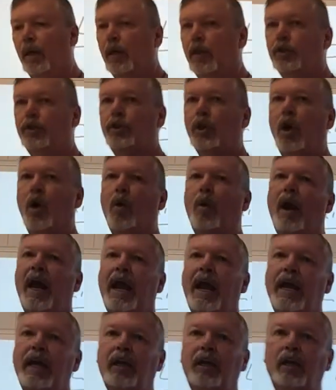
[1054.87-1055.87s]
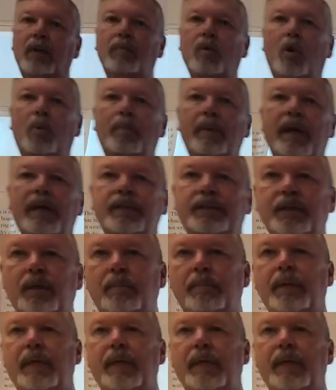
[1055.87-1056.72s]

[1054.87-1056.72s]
So angular momentum